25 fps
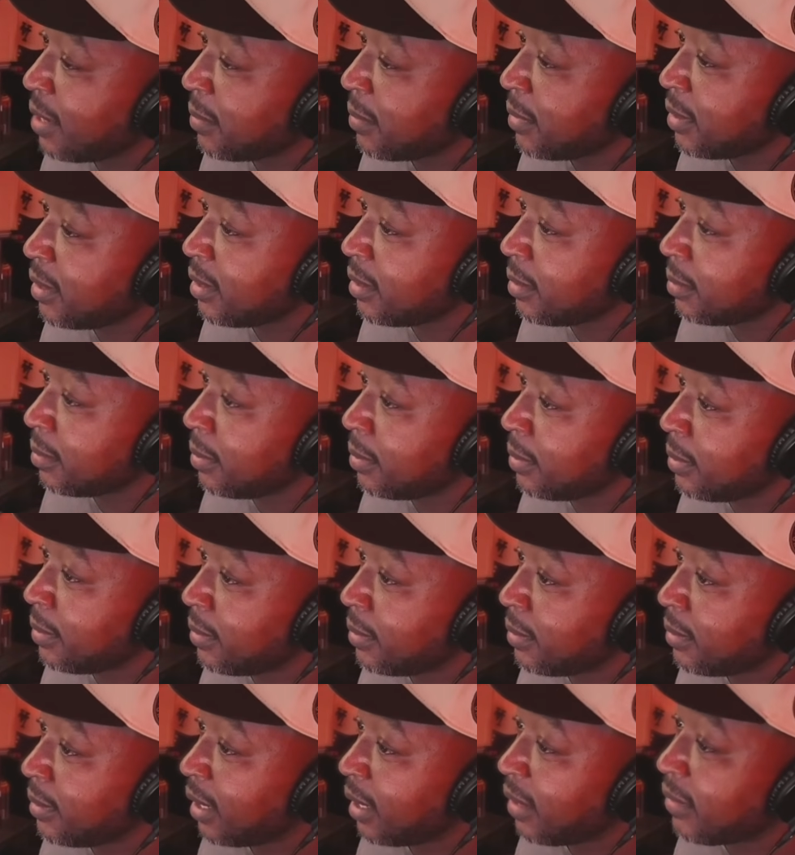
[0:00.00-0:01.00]
up.
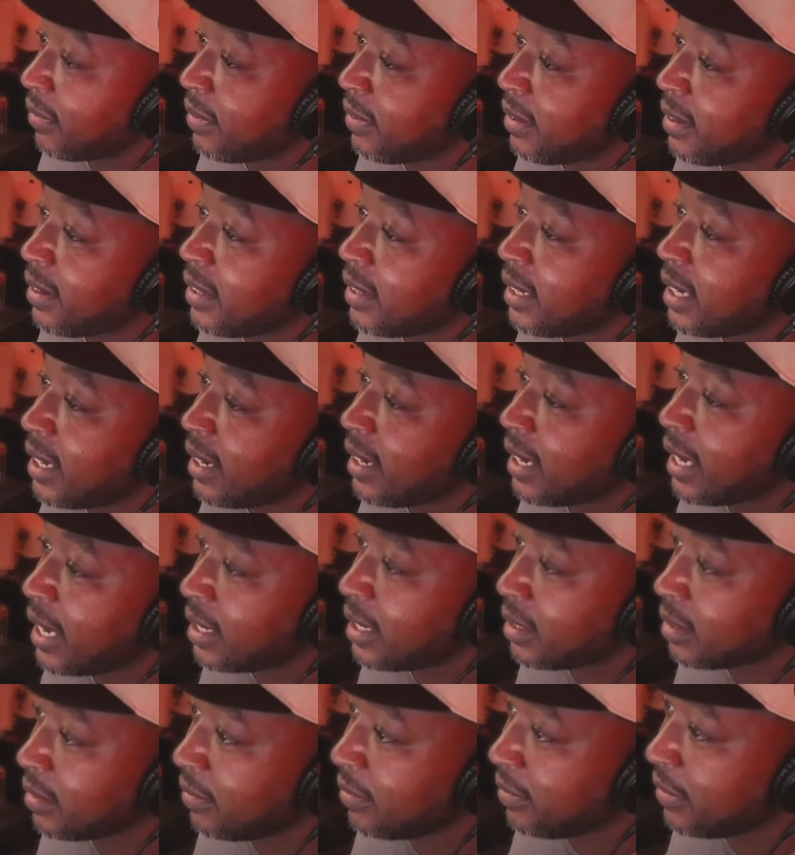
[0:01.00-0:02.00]
They figured out how
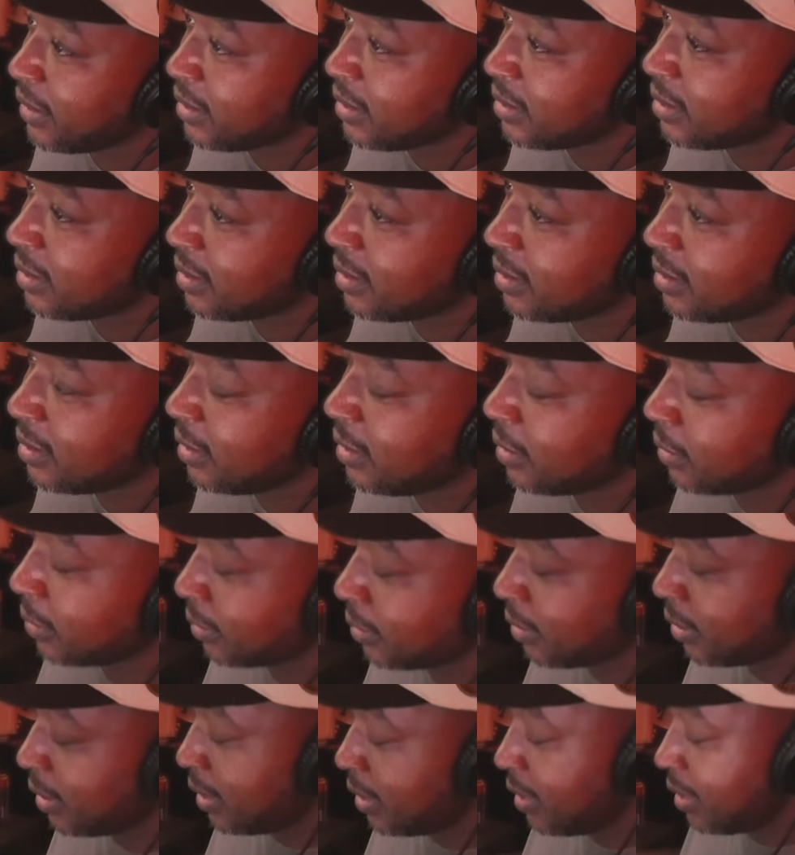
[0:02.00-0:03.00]
to fix the seal.
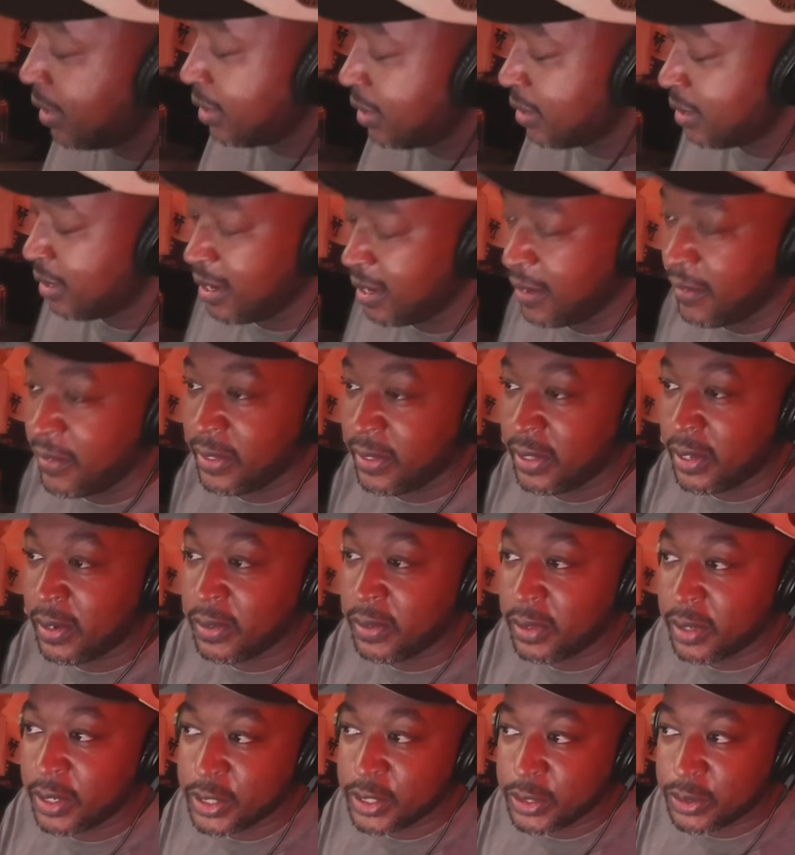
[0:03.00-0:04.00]
So even though
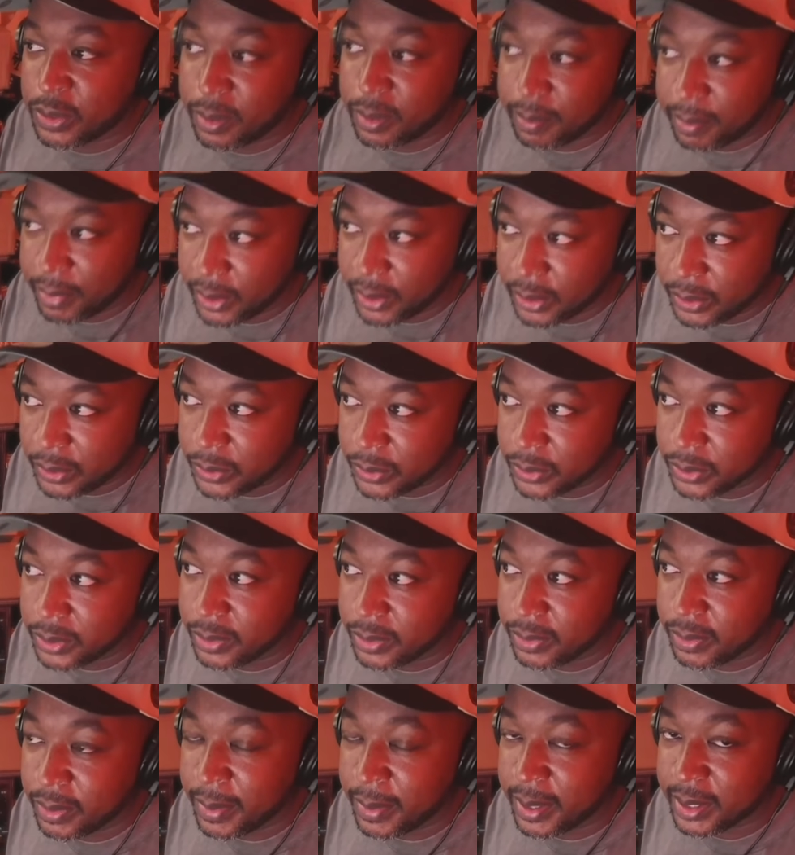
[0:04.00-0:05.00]
those were modes
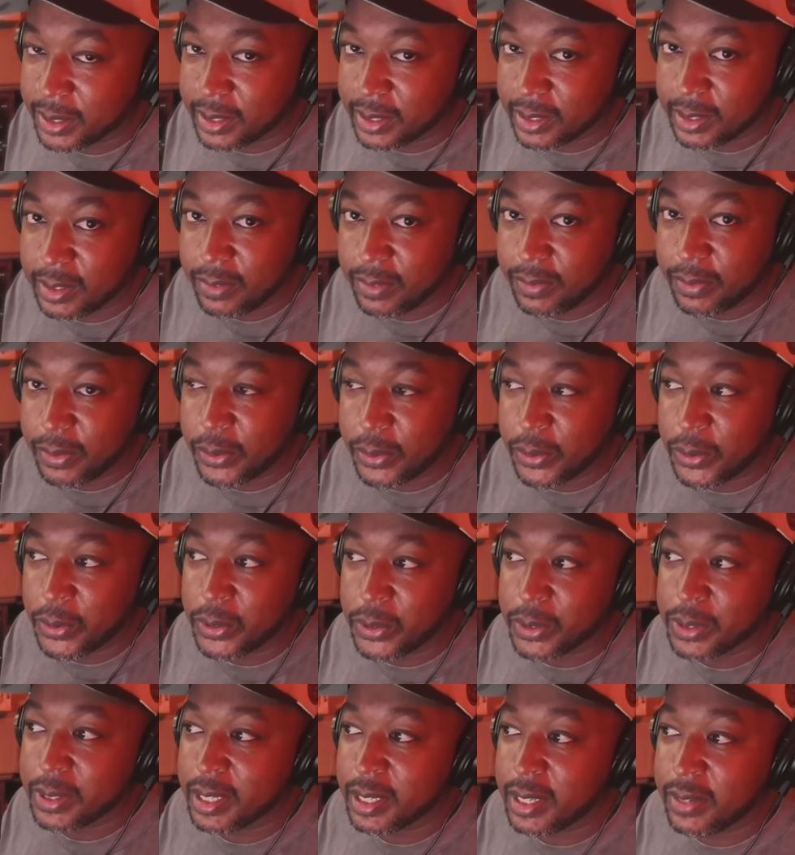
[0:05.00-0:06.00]
with my
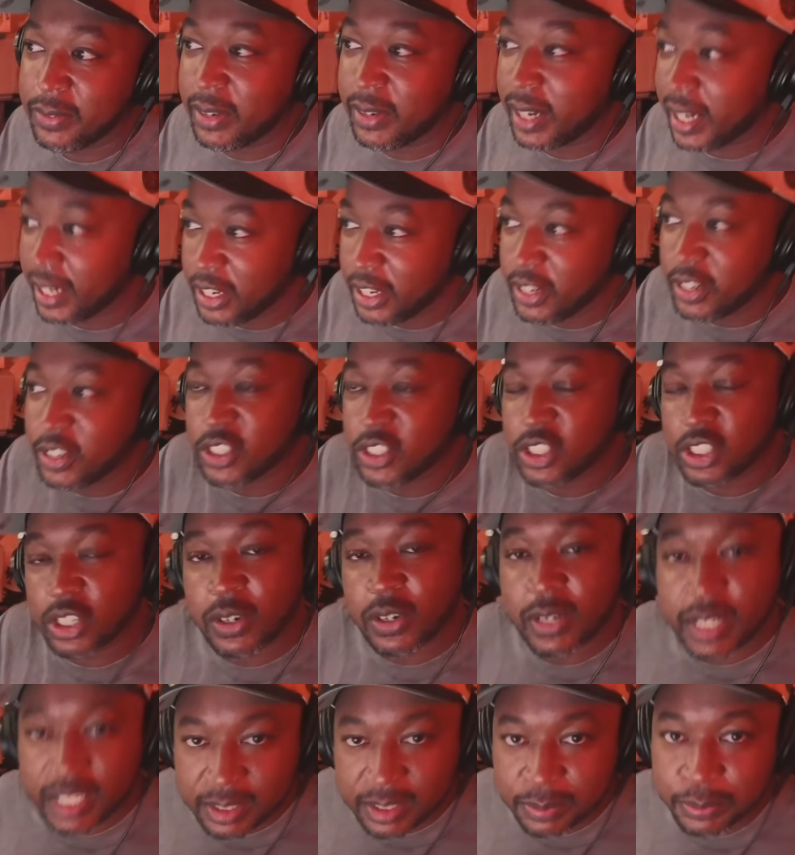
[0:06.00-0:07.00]
64s, if I
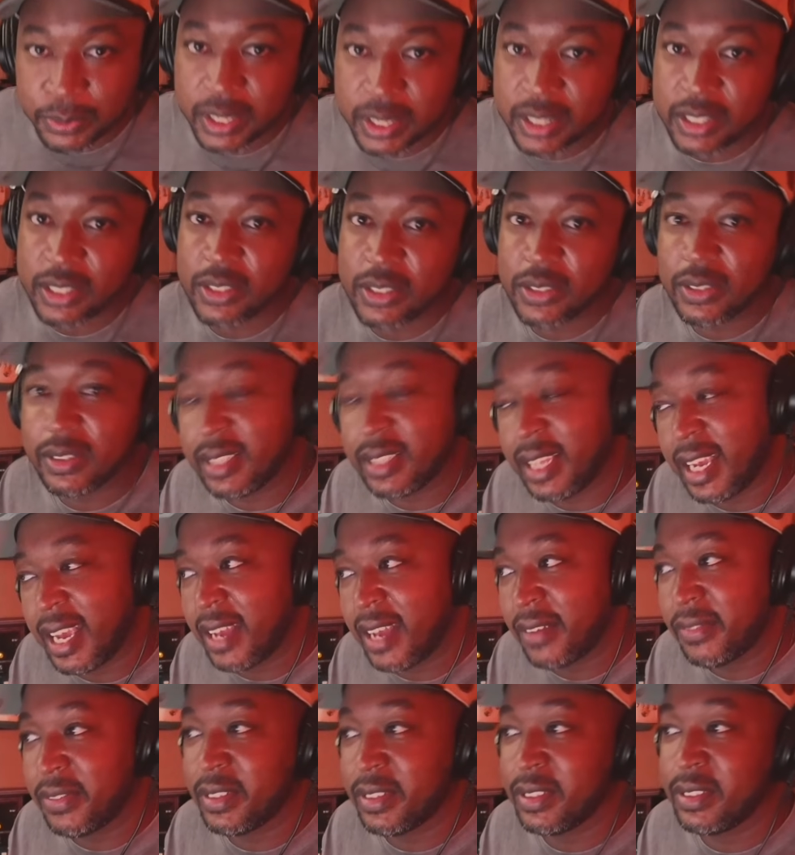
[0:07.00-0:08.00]
showed expression or
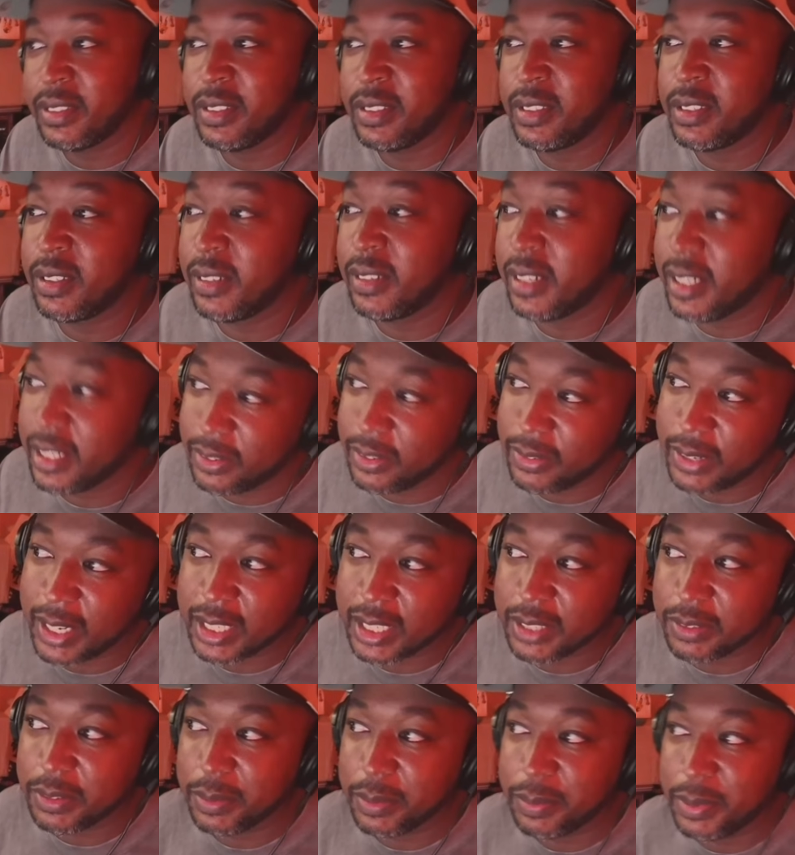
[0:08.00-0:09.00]
laughing,
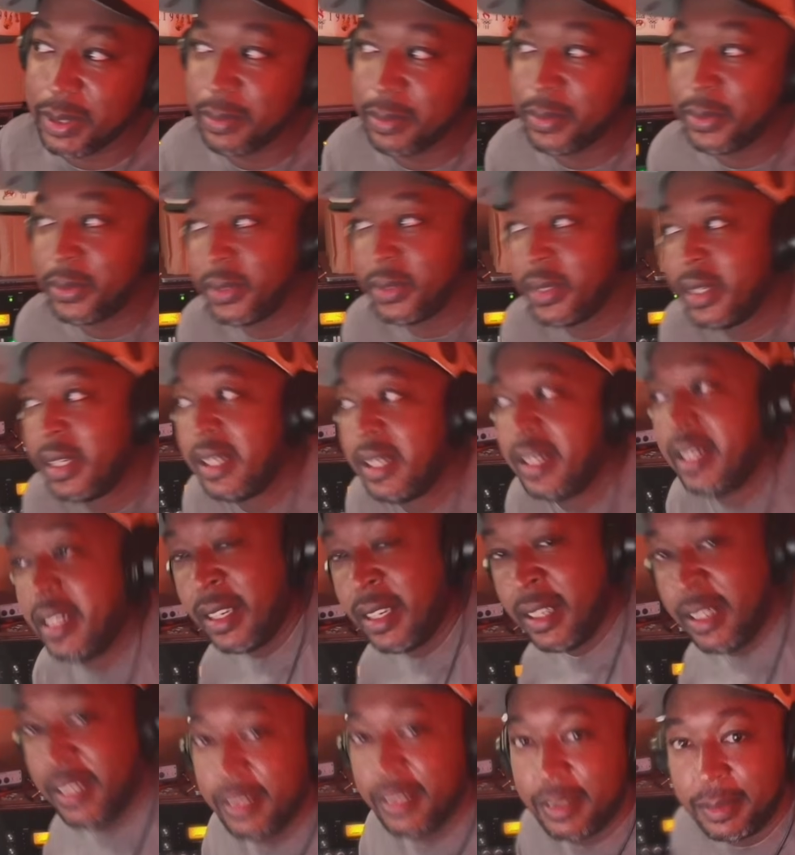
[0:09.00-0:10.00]
interacting with people,
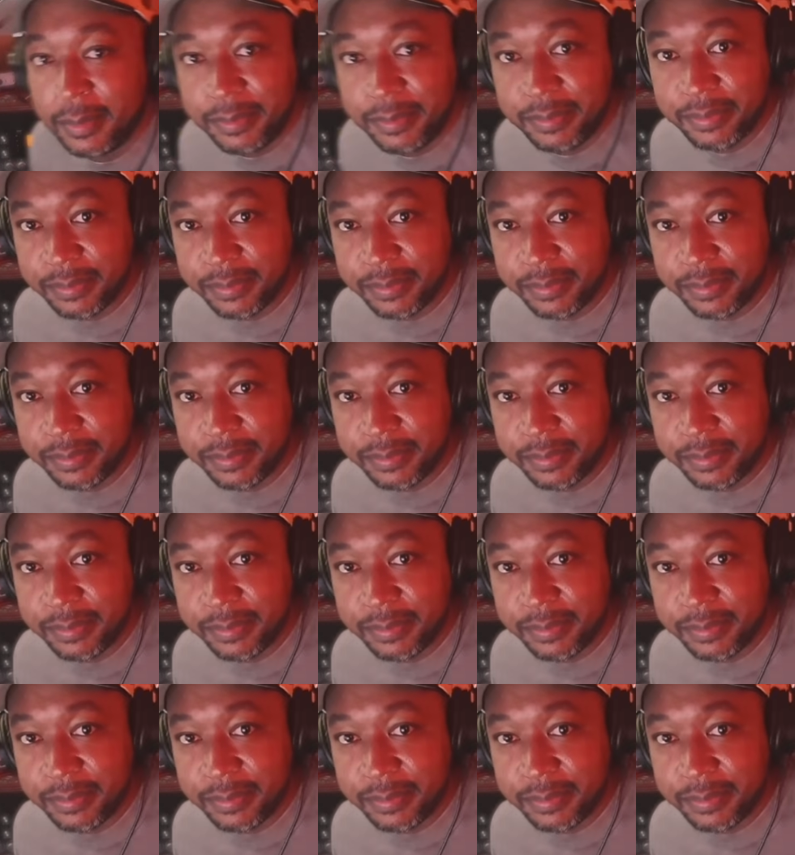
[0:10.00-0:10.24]
um,